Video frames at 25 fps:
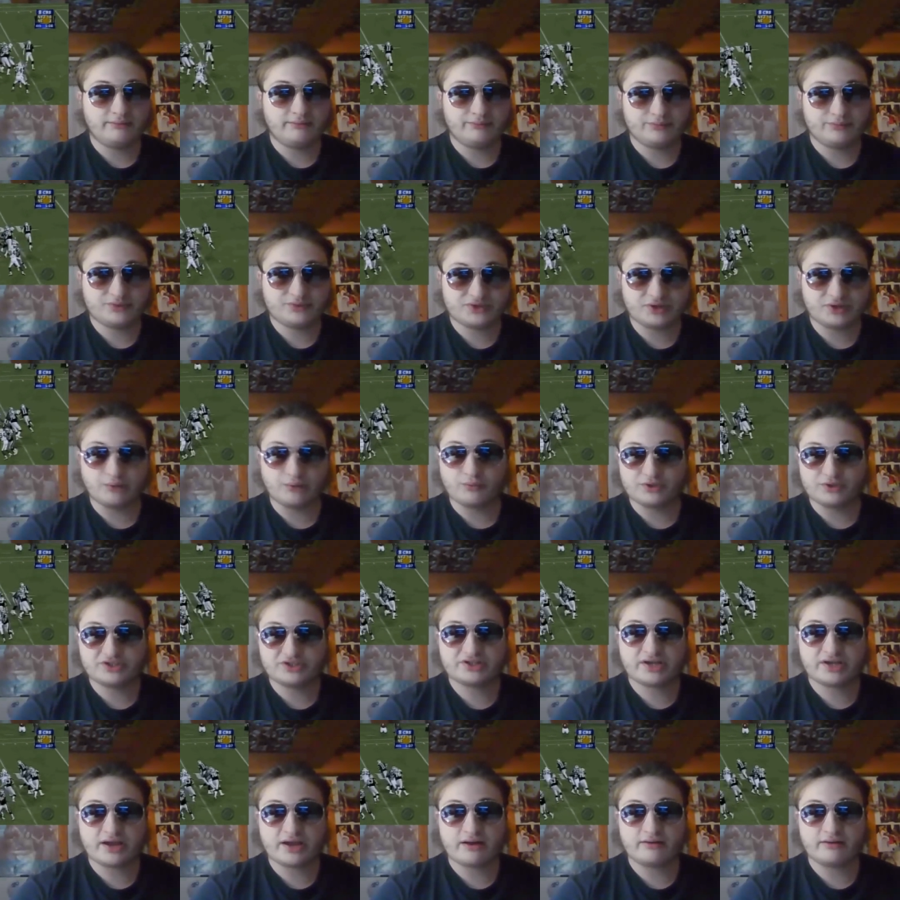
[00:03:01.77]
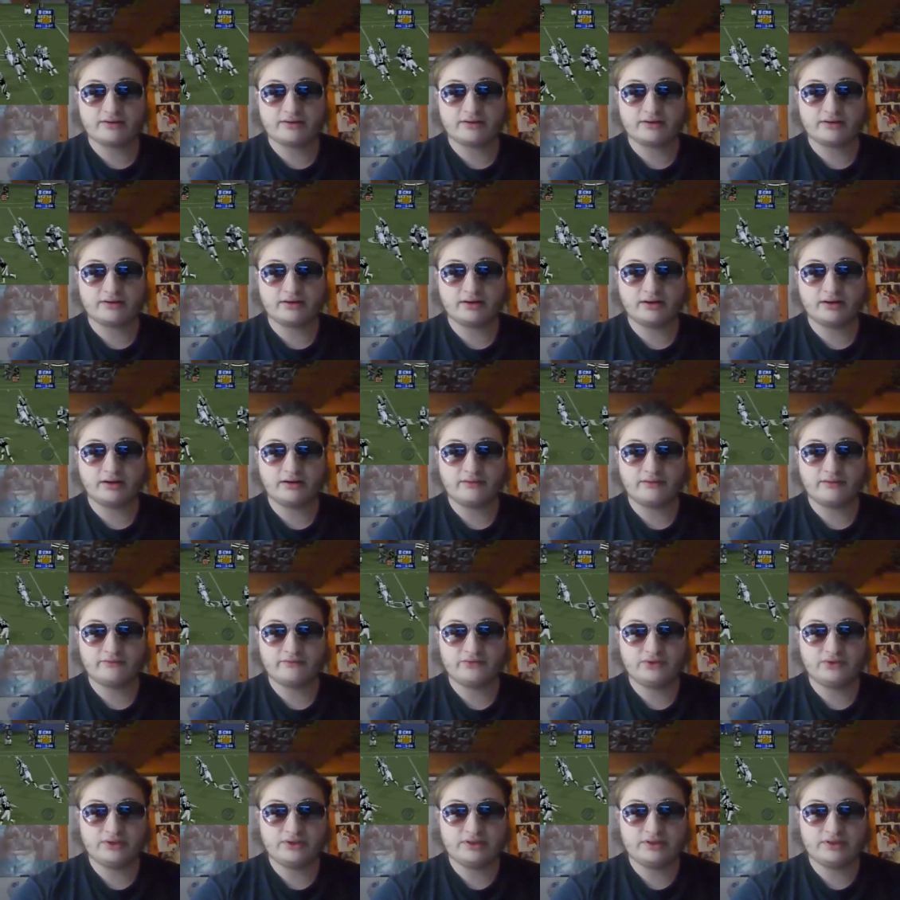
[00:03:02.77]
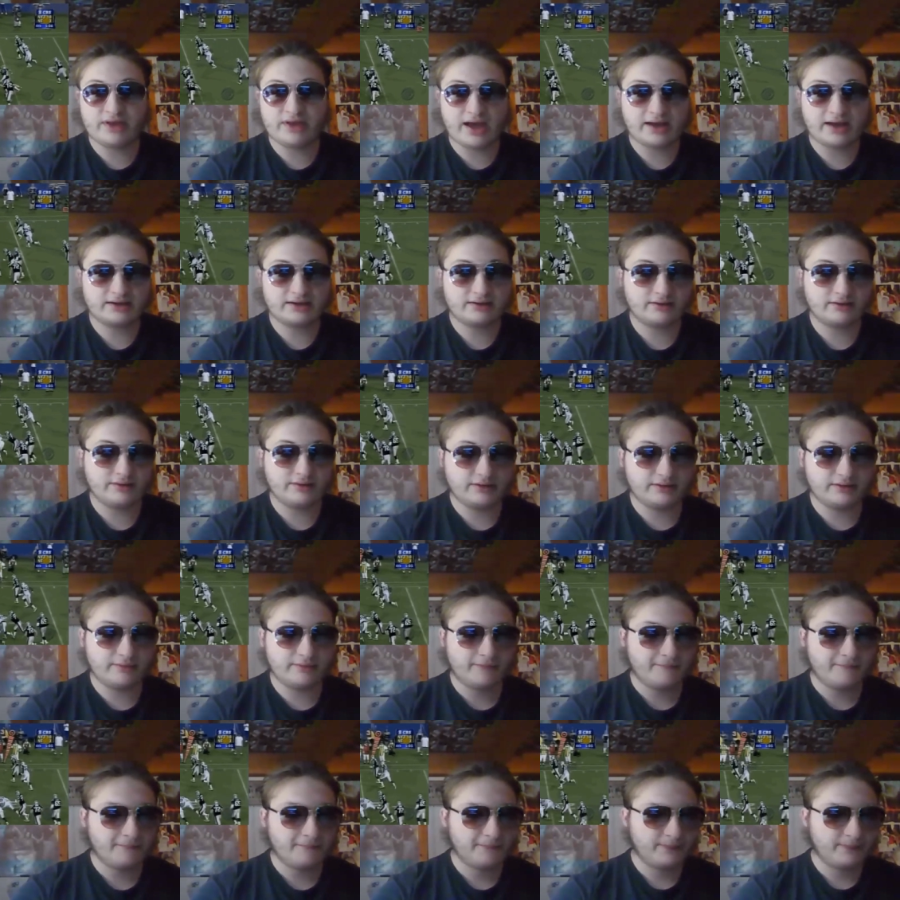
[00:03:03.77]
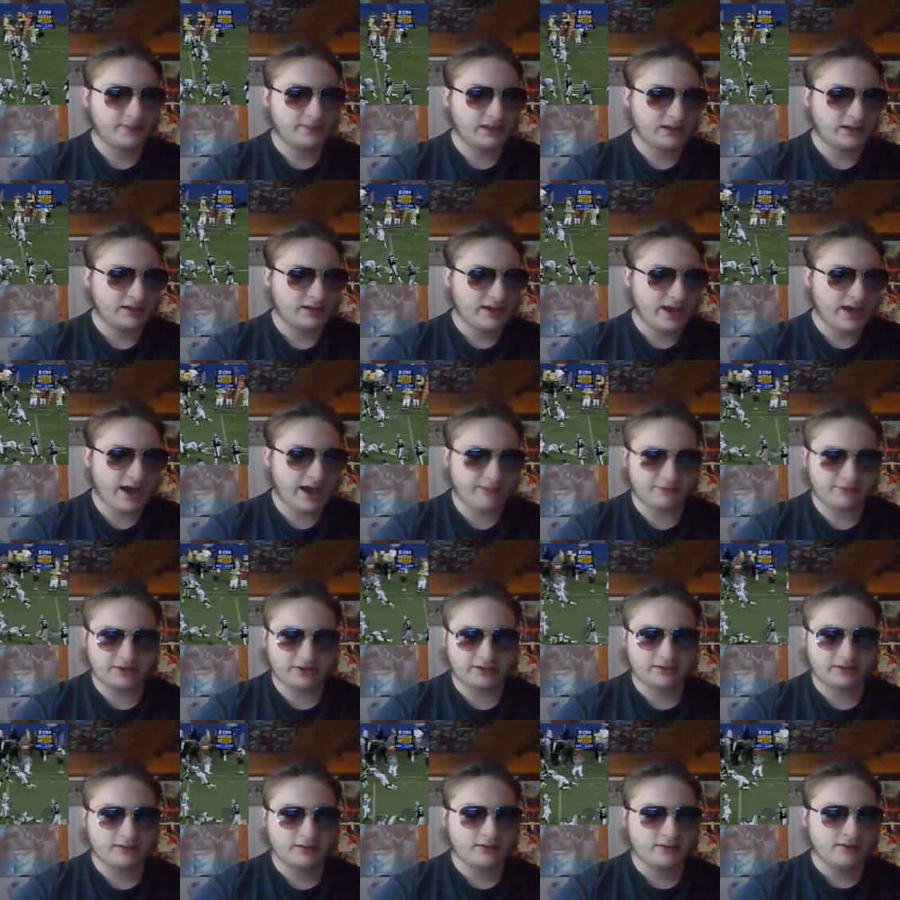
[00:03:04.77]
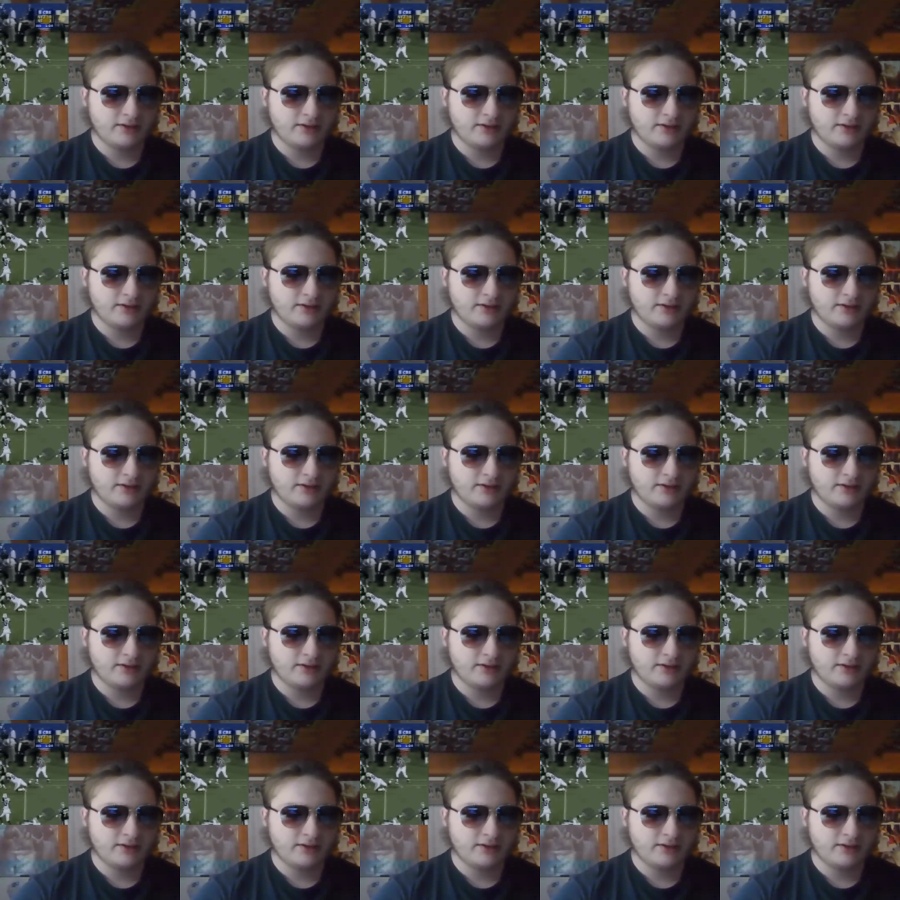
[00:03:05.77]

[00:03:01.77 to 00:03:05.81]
I'm somewhat scared of that happening.